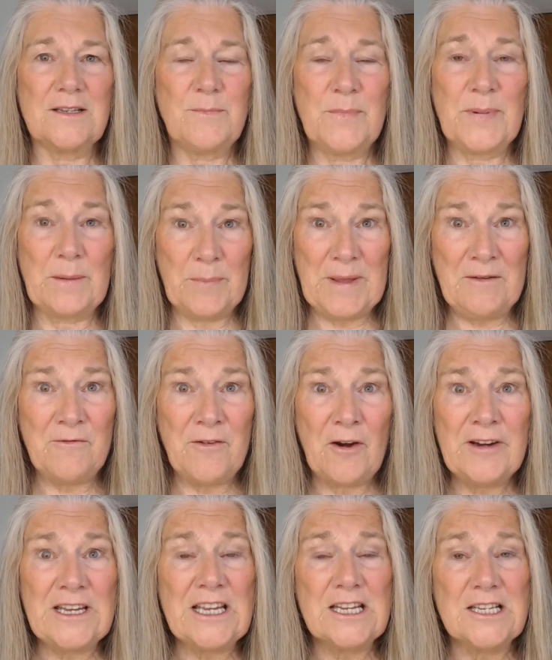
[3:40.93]
but be
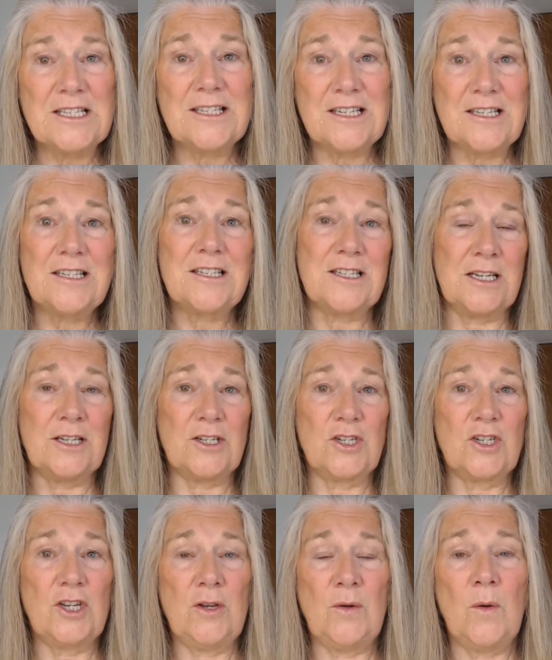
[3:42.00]
very consistent.
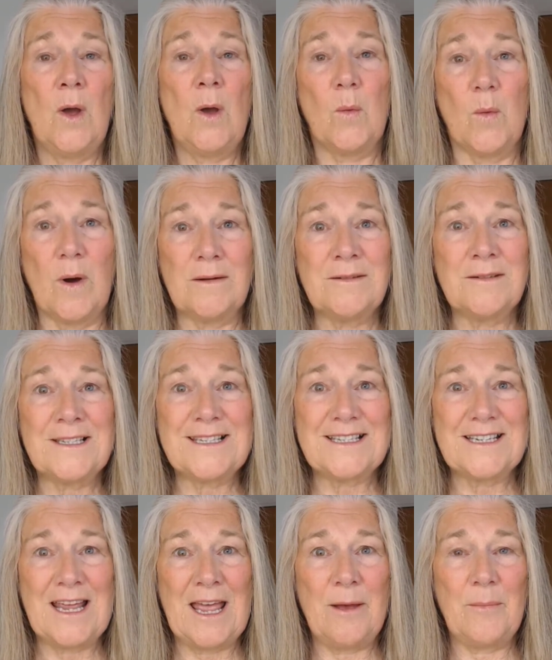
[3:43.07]
Do
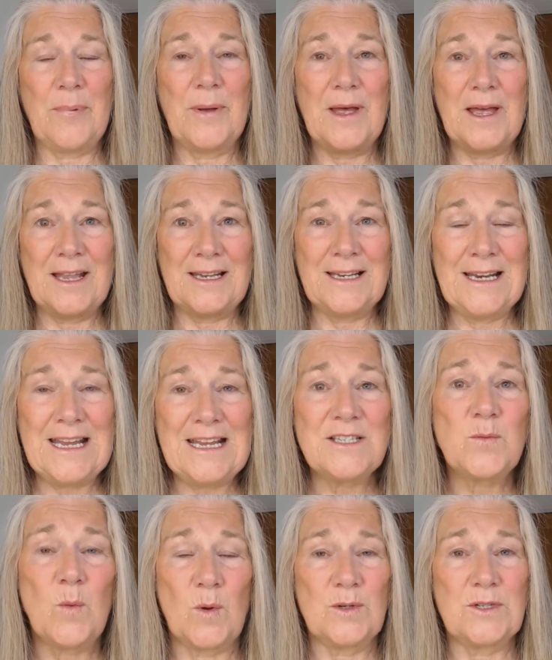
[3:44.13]
at
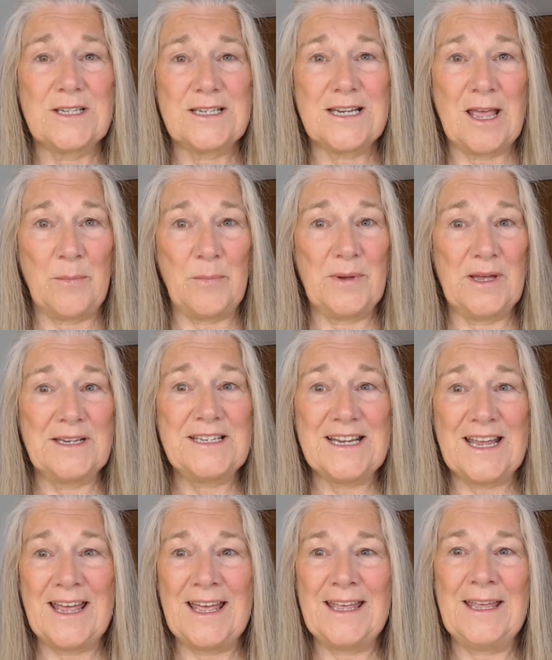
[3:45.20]
least one step a
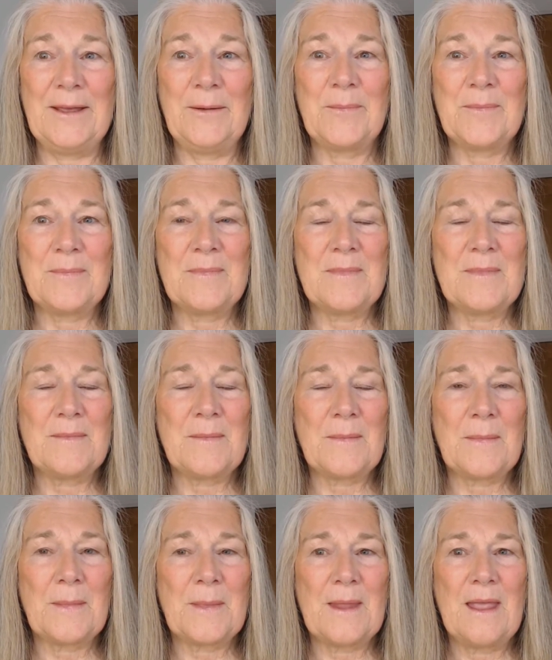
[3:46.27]
day.
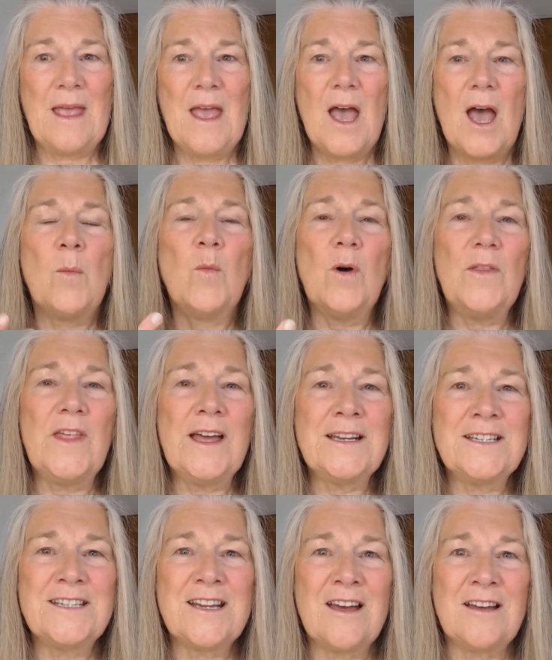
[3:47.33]
And what
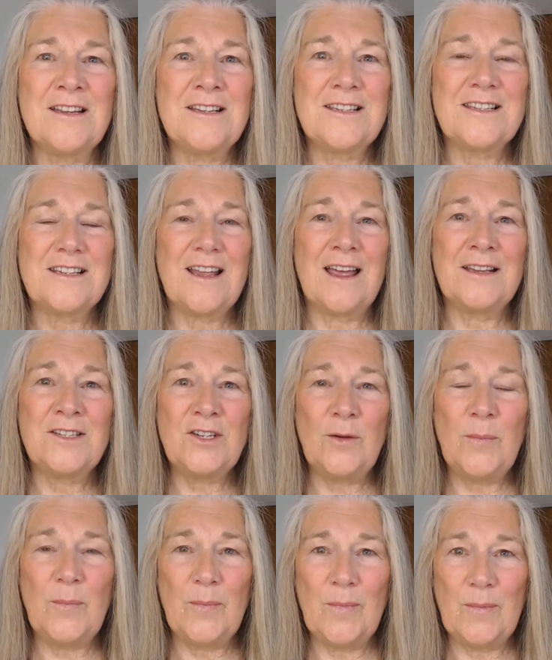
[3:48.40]
that does,
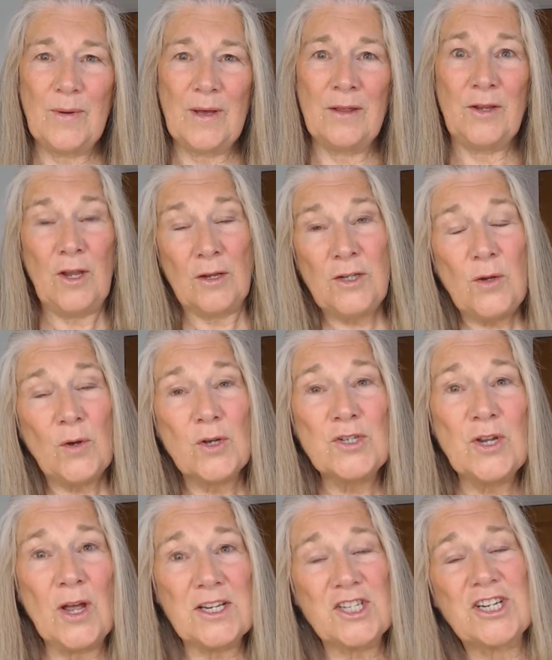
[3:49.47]
and you
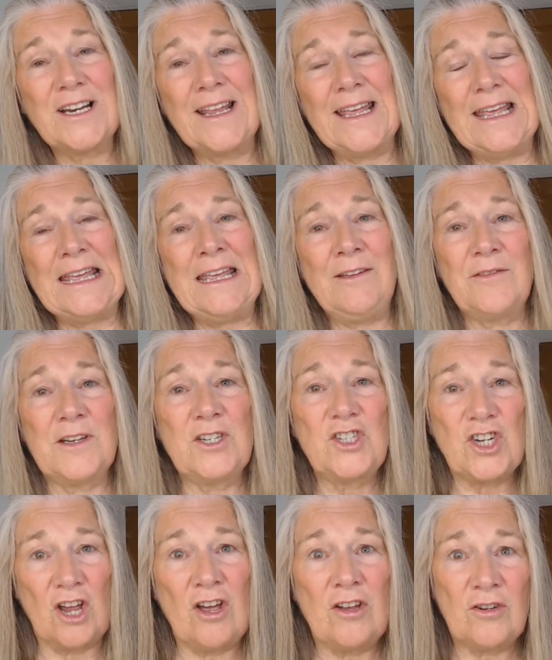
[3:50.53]
could actually even
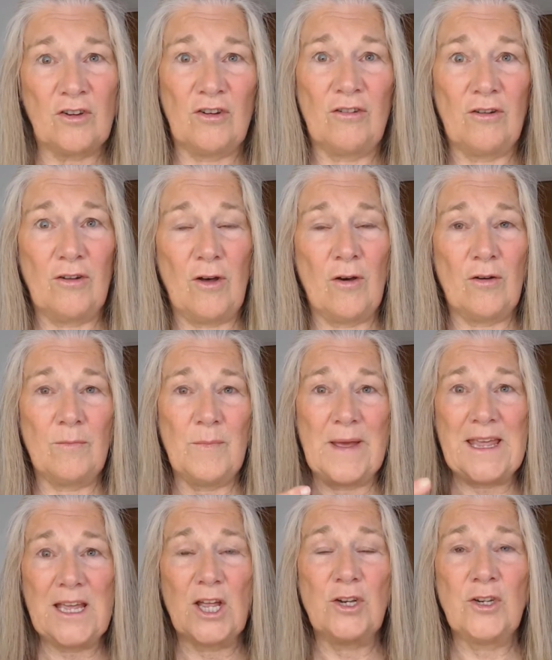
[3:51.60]
journal or
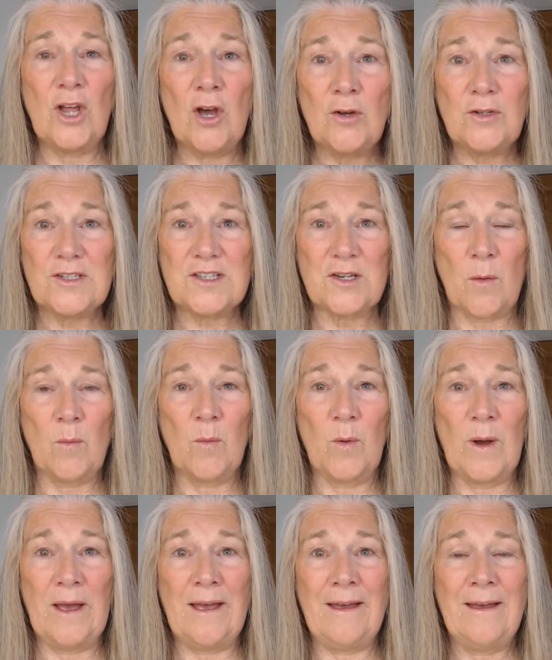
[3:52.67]
make a note
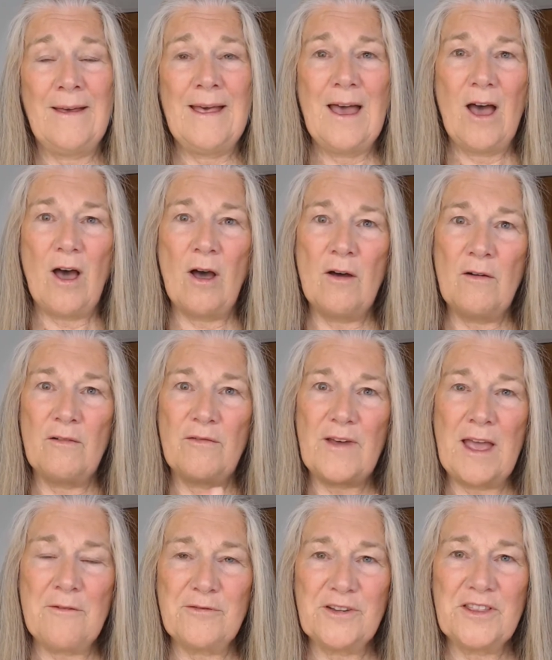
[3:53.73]
somewhere of
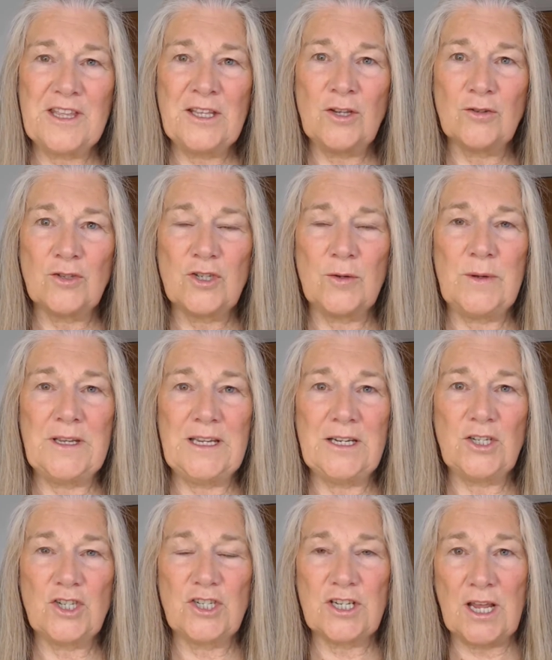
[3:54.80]
everything you're doing
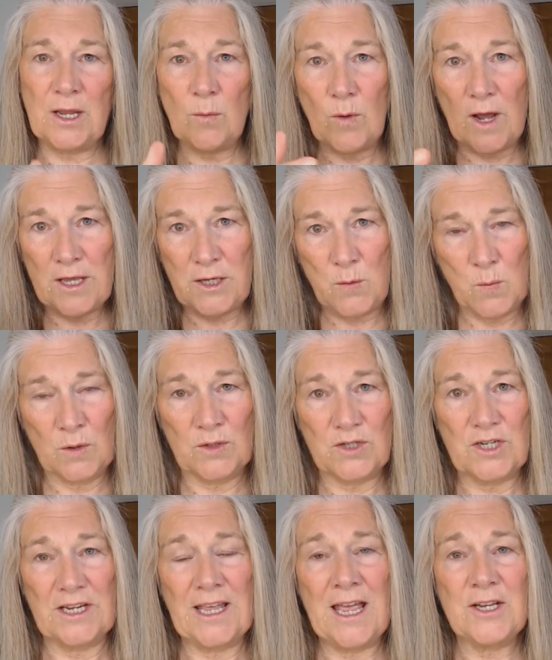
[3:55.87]
each day, where you want
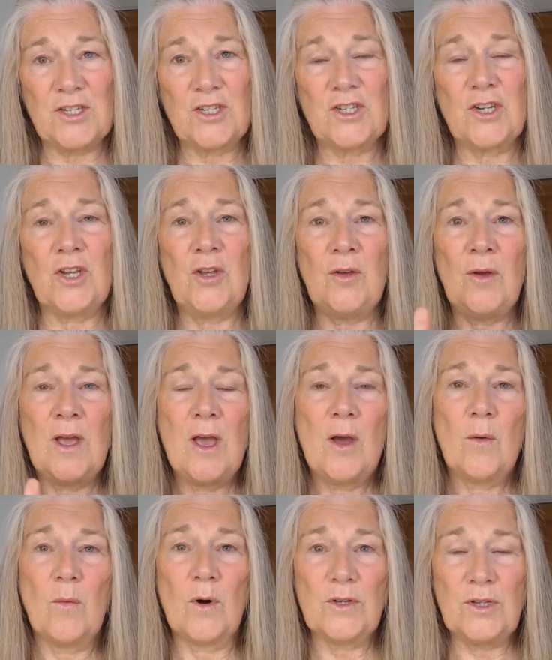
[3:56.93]
to get to,
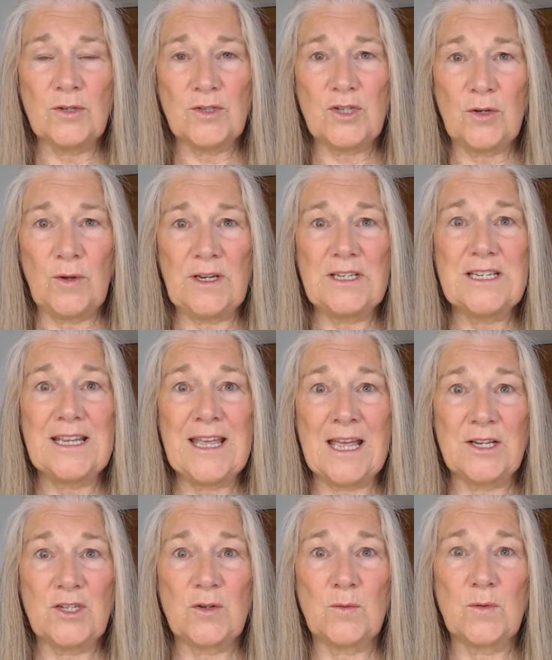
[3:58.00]
what you're doing to
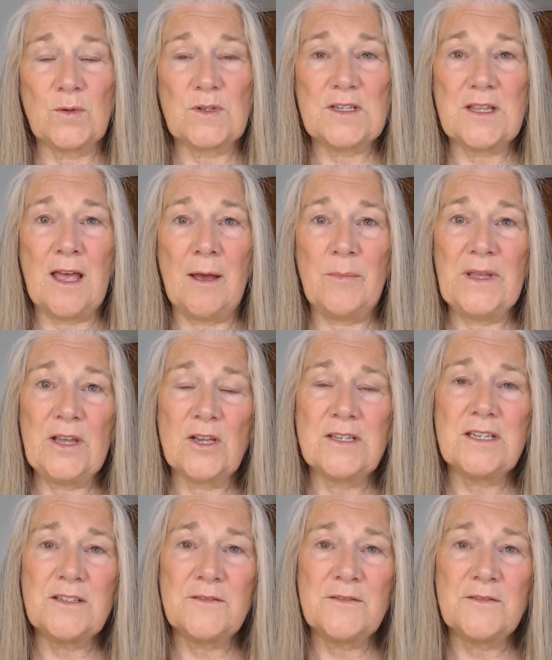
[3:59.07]
get towards that, because it's